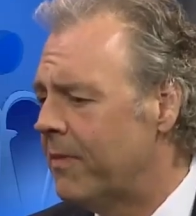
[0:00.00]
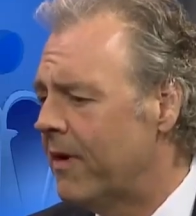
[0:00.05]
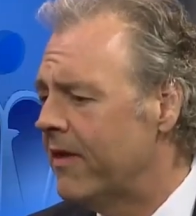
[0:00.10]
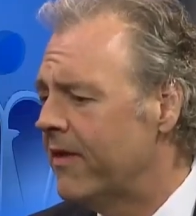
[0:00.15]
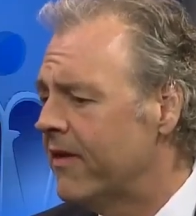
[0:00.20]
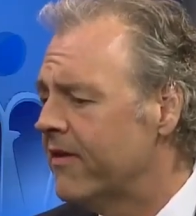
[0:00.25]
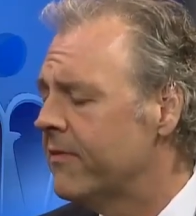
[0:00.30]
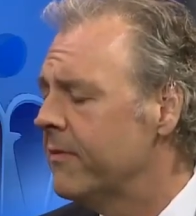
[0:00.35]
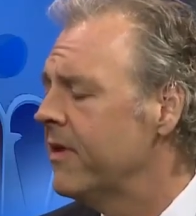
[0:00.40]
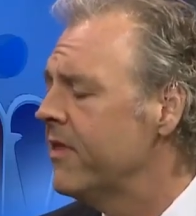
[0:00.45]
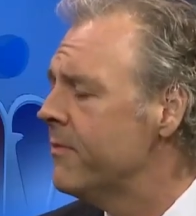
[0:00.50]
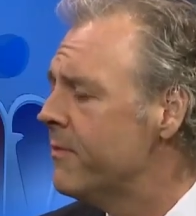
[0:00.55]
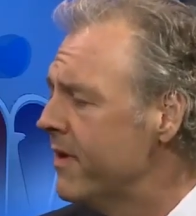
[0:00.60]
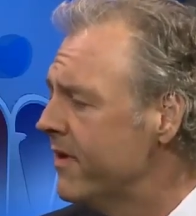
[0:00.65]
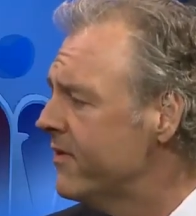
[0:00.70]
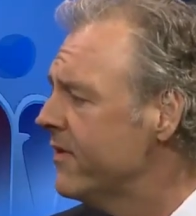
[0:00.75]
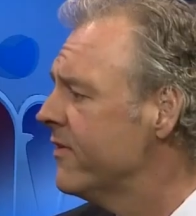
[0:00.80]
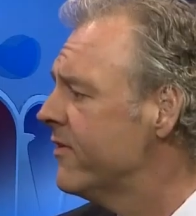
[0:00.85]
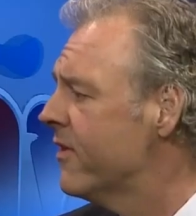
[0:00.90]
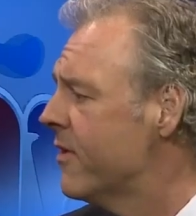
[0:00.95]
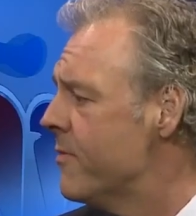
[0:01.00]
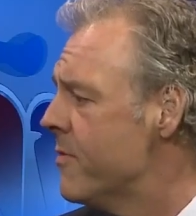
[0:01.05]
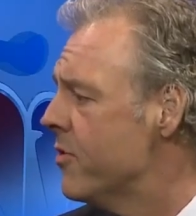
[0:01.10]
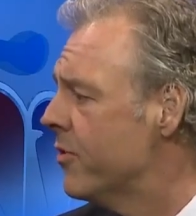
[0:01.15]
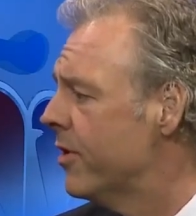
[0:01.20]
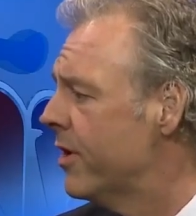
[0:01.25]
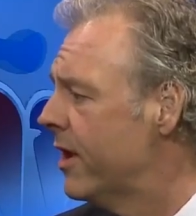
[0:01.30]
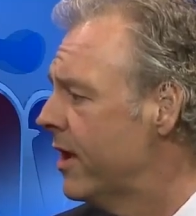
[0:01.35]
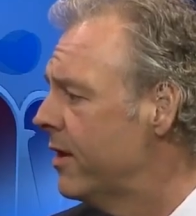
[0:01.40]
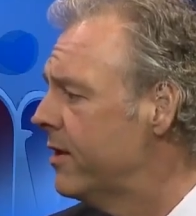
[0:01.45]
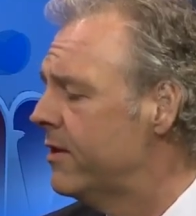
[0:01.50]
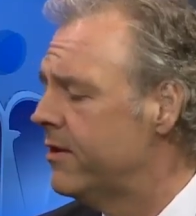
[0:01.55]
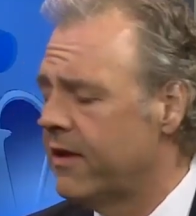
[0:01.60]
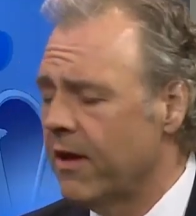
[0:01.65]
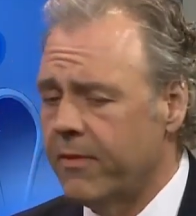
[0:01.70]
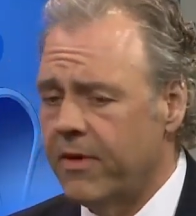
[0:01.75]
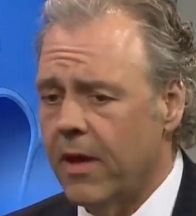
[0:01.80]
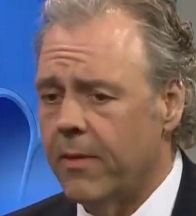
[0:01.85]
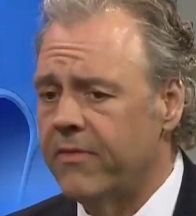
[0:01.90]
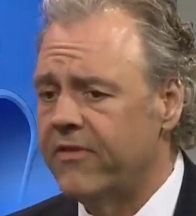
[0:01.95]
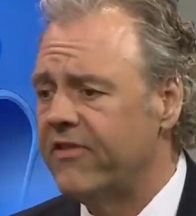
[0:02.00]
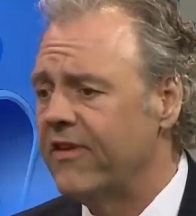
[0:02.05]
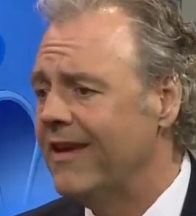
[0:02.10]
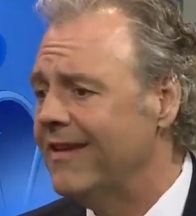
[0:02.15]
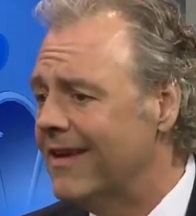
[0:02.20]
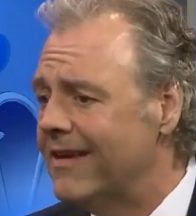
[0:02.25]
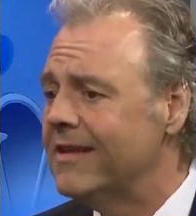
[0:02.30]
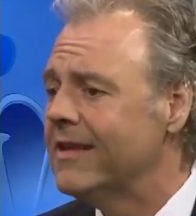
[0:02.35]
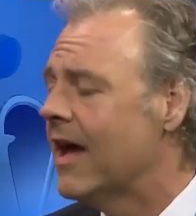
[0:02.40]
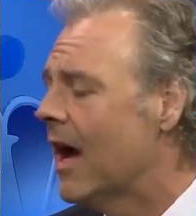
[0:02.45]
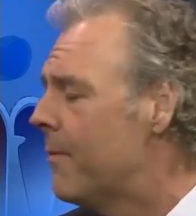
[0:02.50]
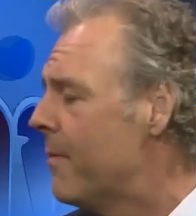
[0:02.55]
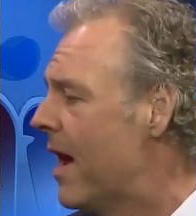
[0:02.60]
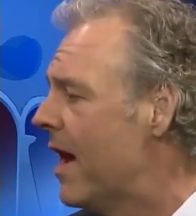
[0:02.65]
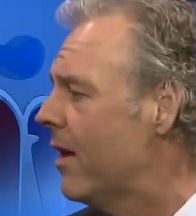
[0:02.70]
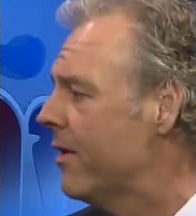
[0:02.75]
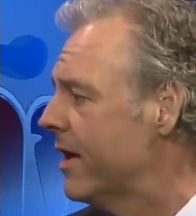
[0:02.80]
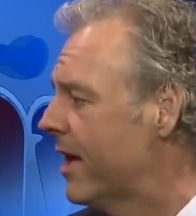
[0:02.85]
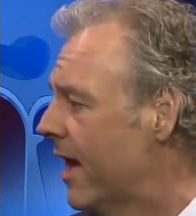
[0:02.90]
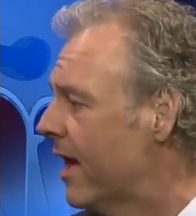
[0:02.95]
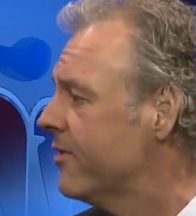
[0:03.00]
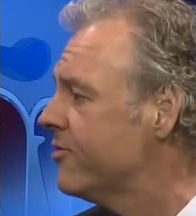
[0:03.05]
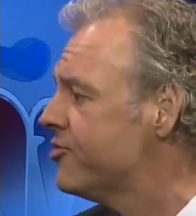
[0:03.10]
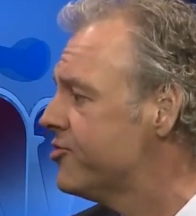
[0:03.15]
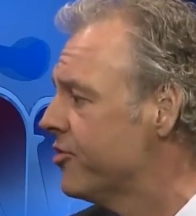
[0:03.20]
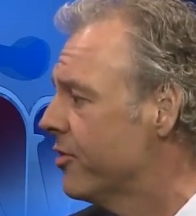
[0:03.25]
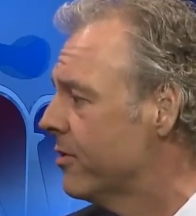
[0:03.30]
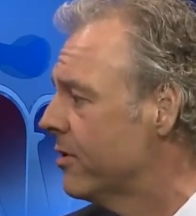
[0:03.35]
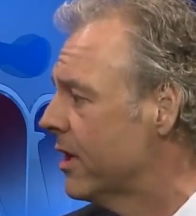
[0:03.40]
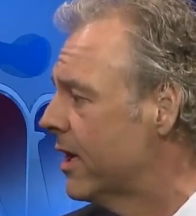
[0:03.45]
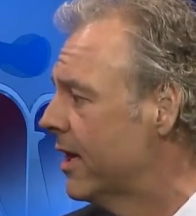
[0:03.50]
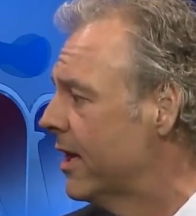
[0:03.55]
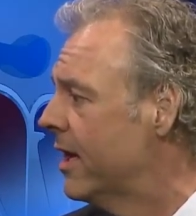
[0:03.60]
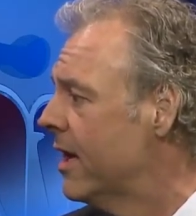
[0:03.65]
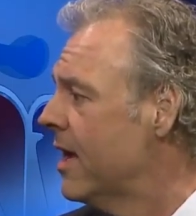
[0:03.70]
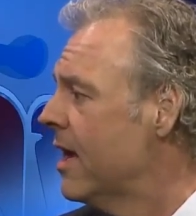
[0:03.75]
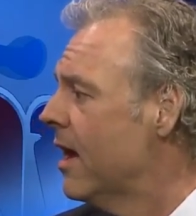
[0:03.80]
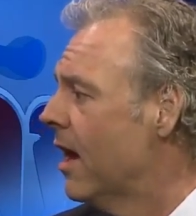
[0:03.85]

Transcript: by this. I mean, the business community, WMC, didn't come out against Shirley,